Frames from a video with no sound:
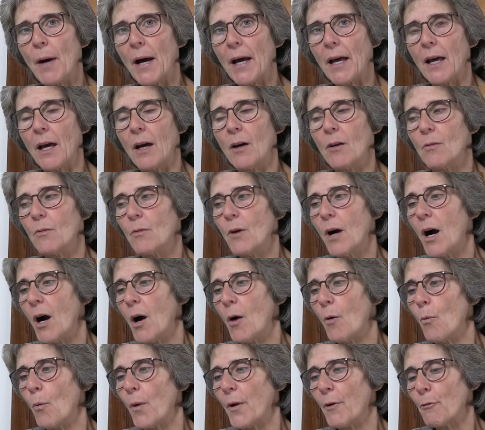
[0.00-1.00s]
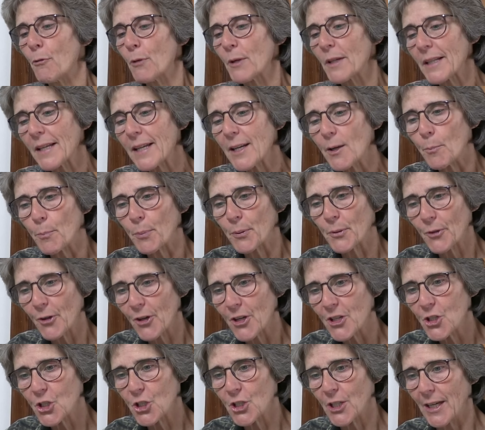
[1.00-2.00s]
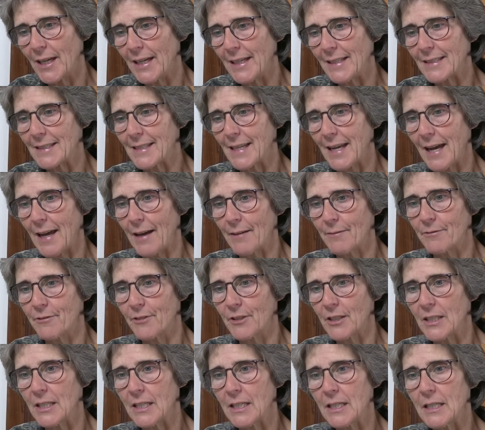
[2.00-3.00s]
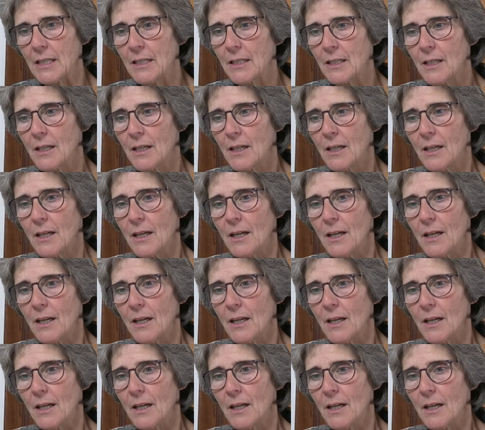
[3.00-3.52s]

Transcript: but we really appreciate DabV